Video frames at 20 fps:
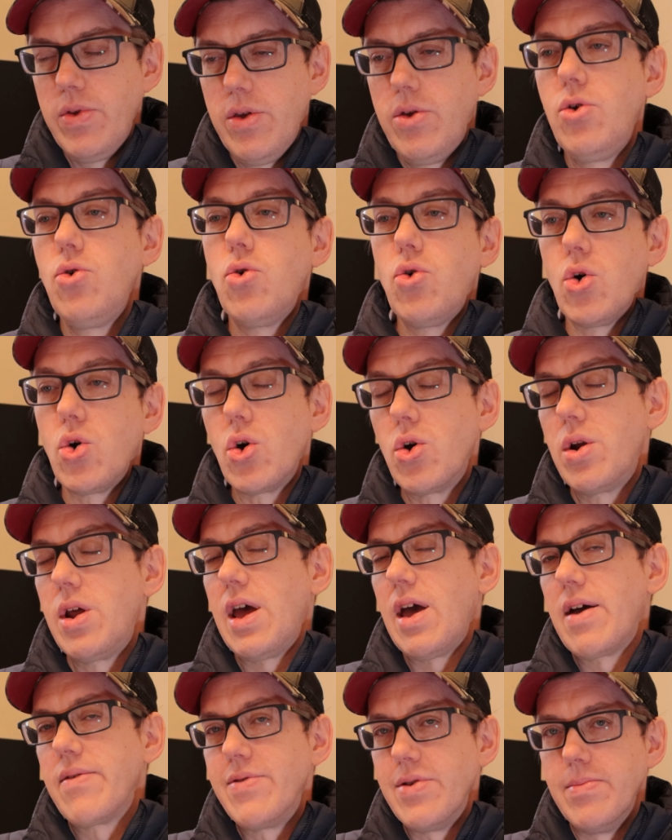you could
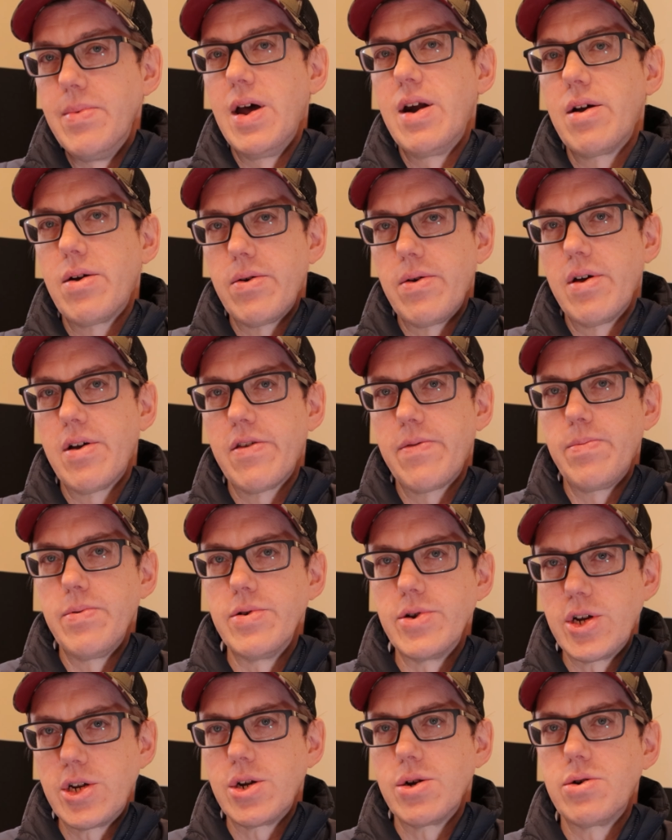have your medical
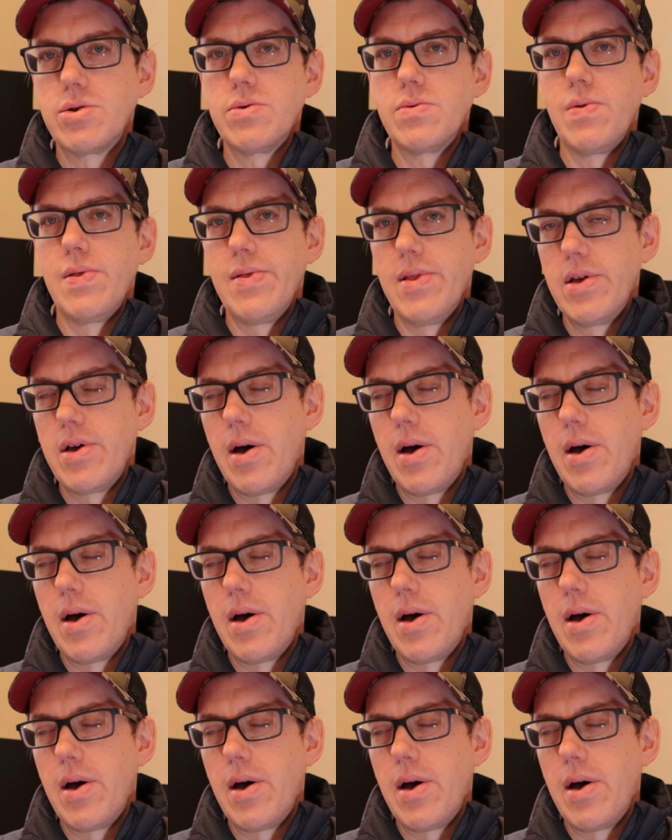expert show